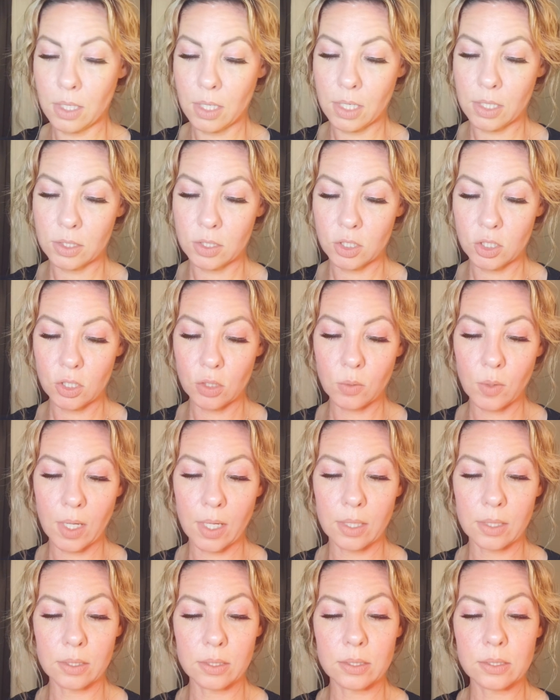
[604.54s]
has two
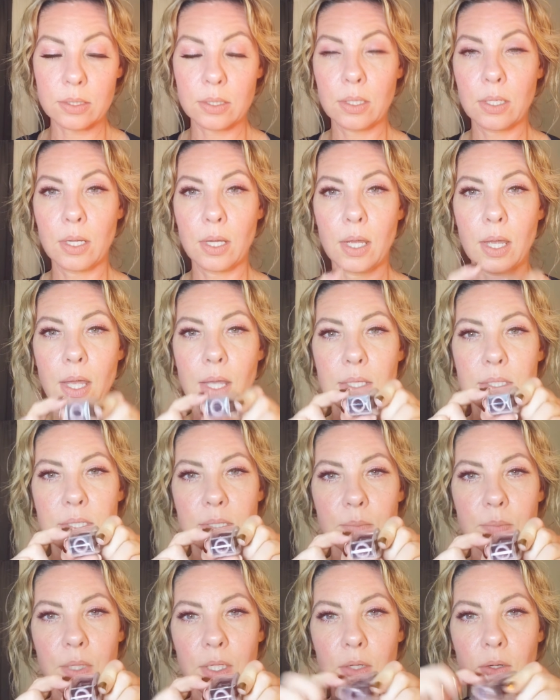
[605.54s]
ends, has the
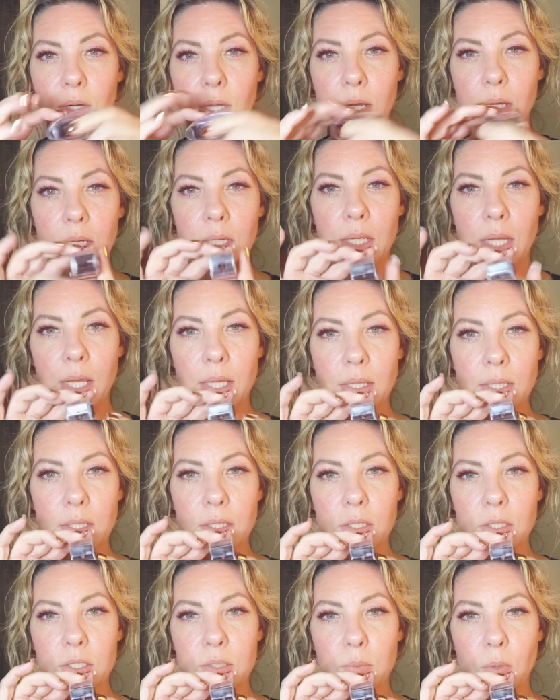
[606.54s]
bigger end and
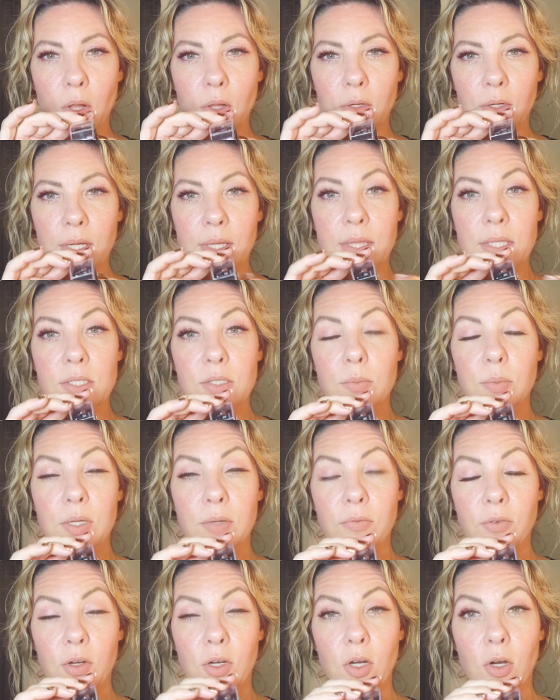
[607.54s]
then the smaller end. This will be
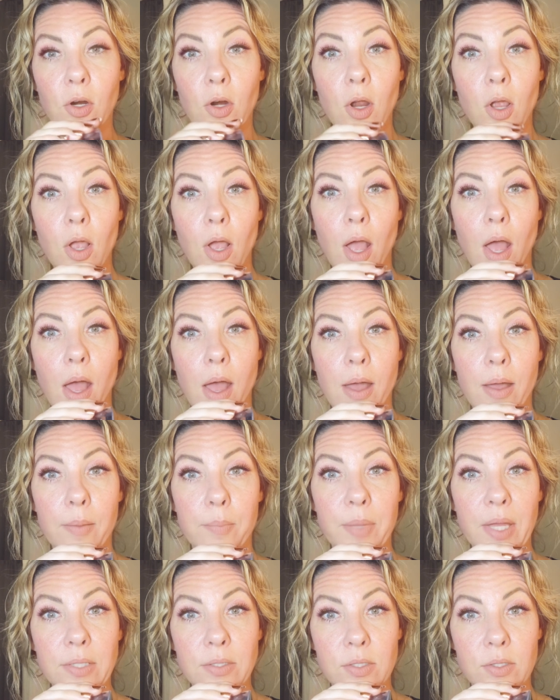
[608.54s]
for your
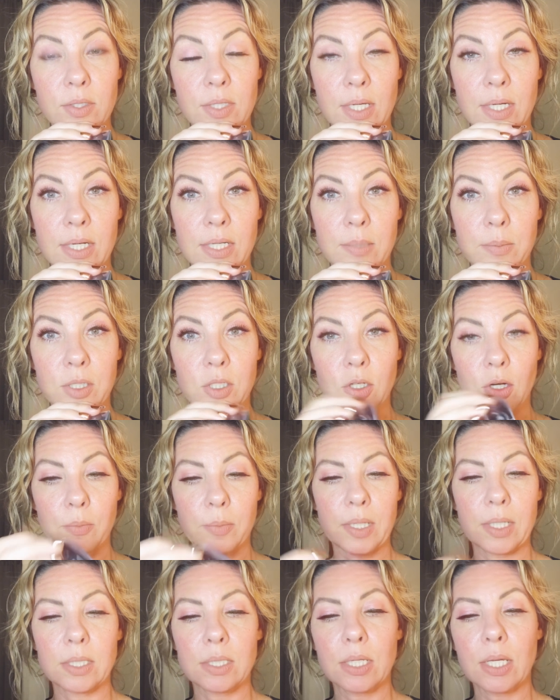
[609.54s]
pencils that need to be
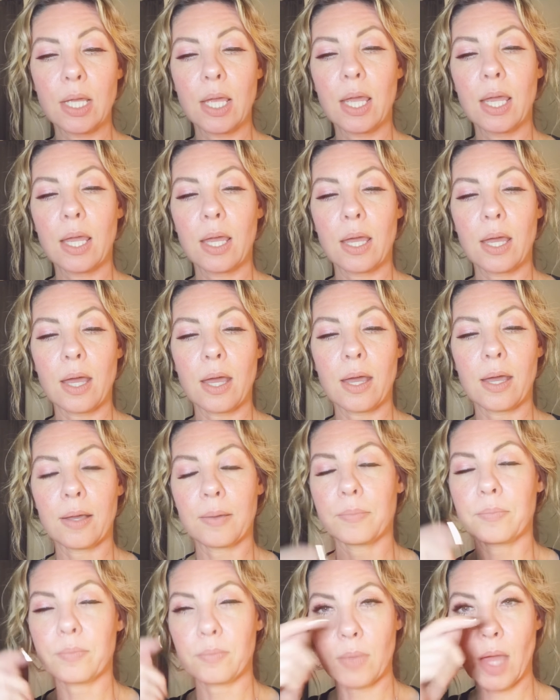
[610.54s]
sharpened,
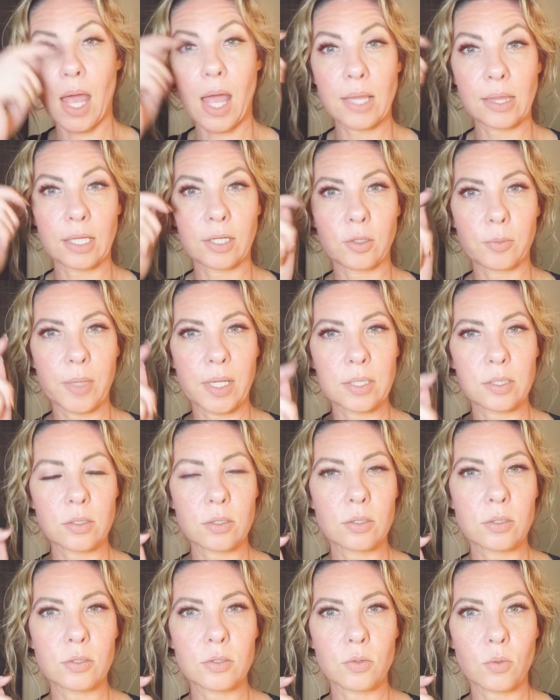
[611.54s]
eyeliner
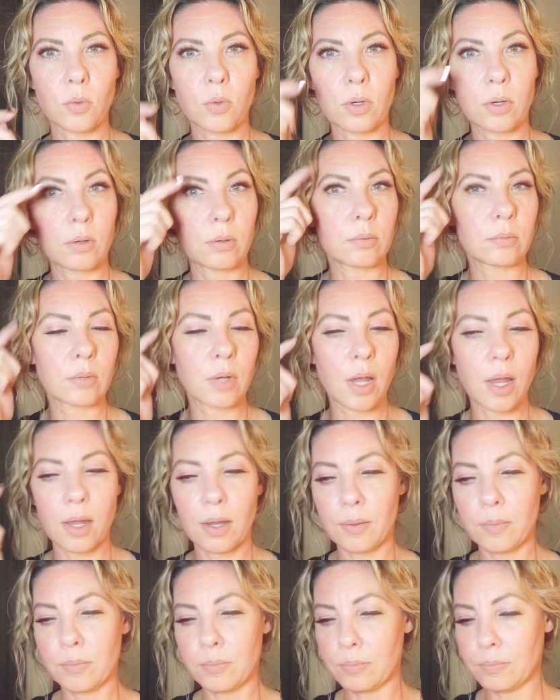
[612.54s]
pencils or
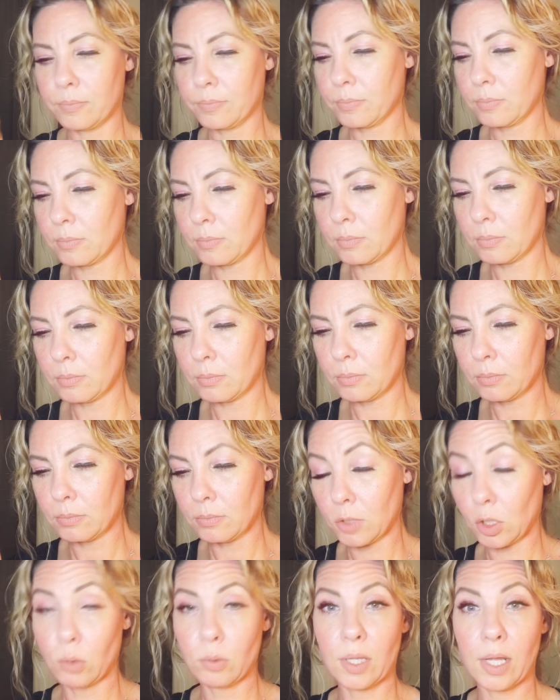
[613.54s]

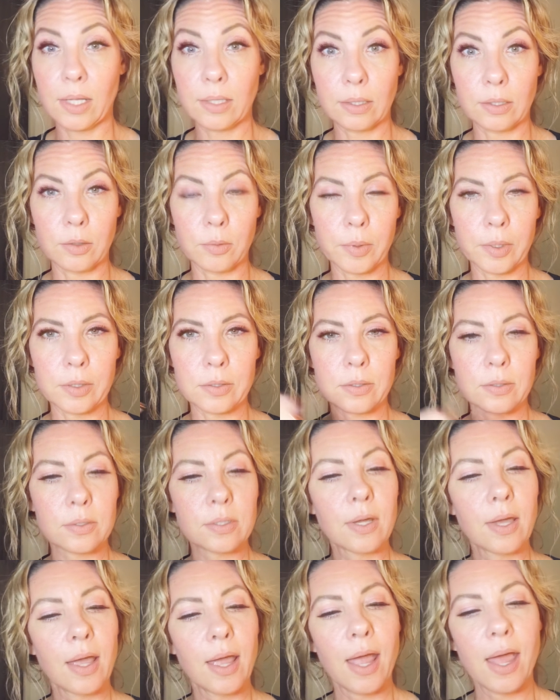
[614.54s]
eyeliner pencils.
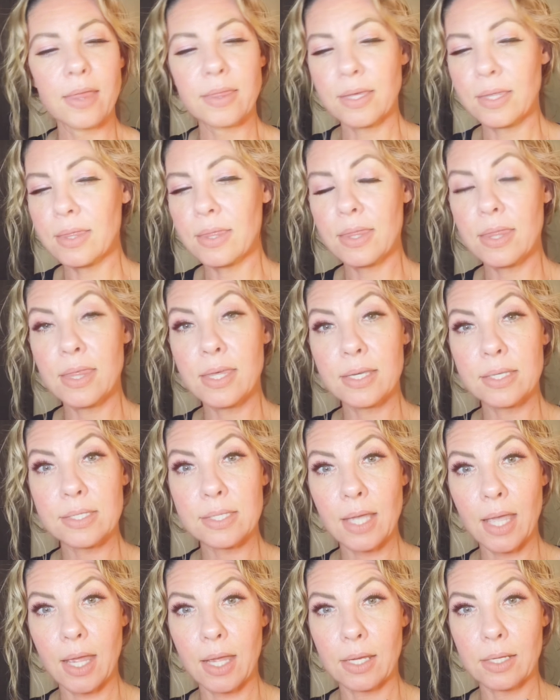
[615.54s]
And then this
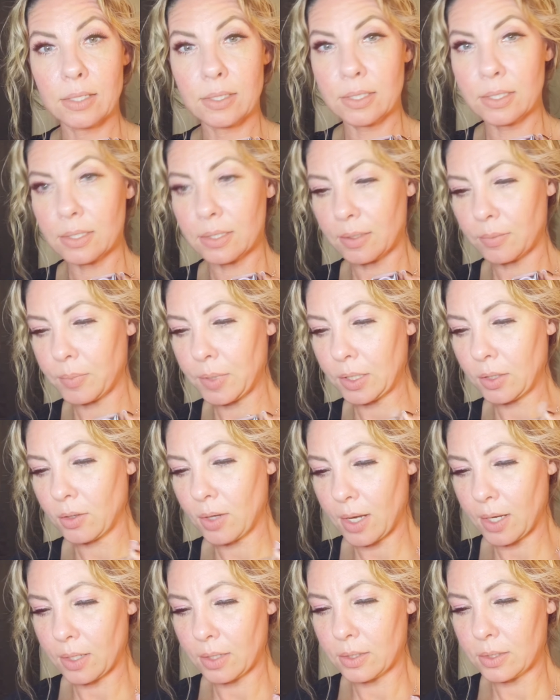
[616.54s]
end, the bigger
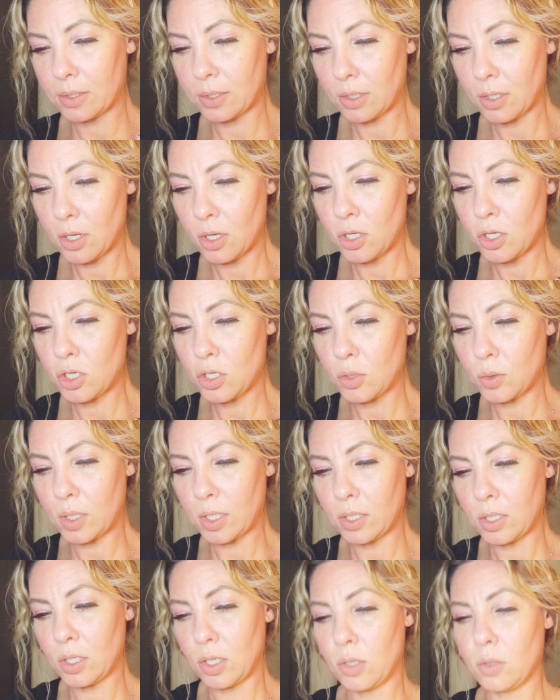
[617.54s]
end, you
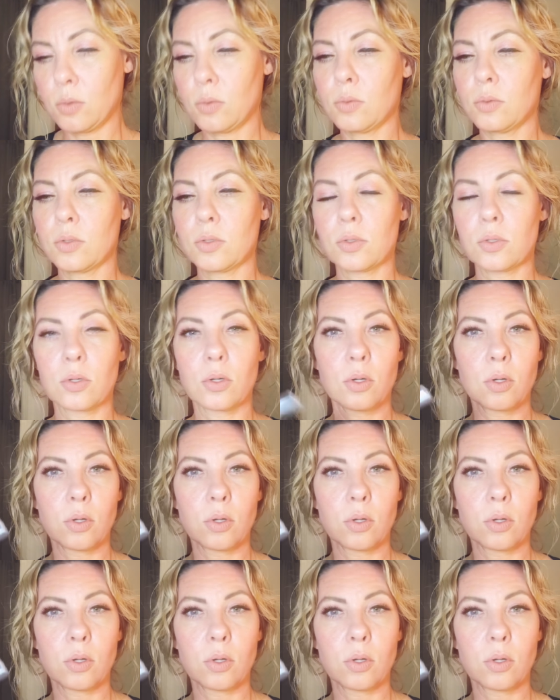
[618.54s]
can use